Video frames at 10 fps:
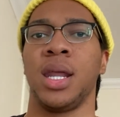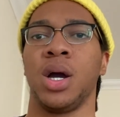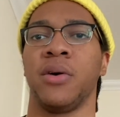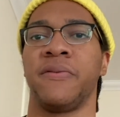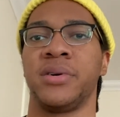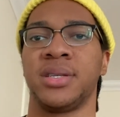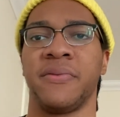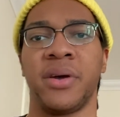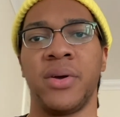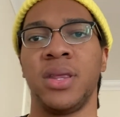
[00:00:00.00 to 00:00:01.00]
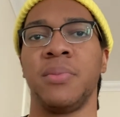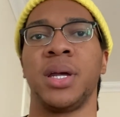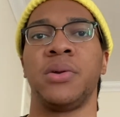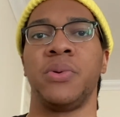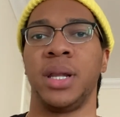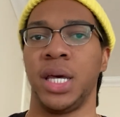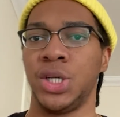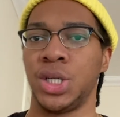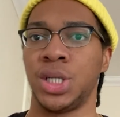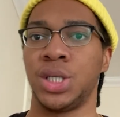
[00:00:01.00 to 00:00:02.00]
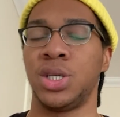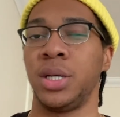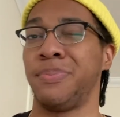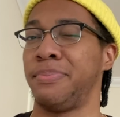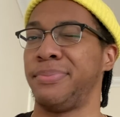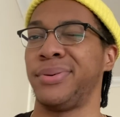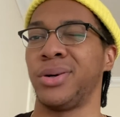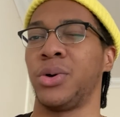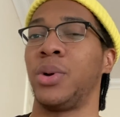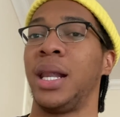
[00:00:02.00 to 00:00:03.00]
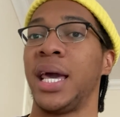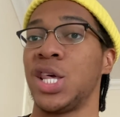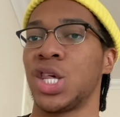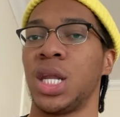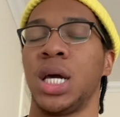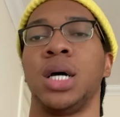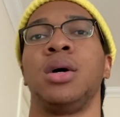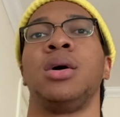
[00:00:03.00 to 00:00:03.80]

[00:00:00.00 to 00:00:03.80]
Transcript: it offers a very intimate relationship or relation